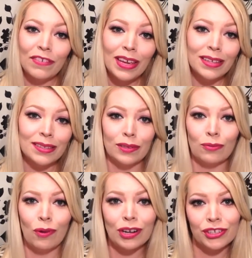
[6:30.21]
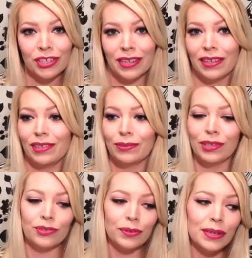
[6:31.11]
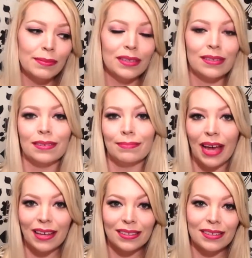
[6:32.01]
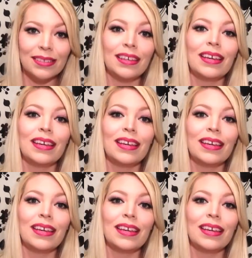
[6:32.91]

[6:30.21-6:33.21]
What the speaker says: face and washing it and doing treatments and masks.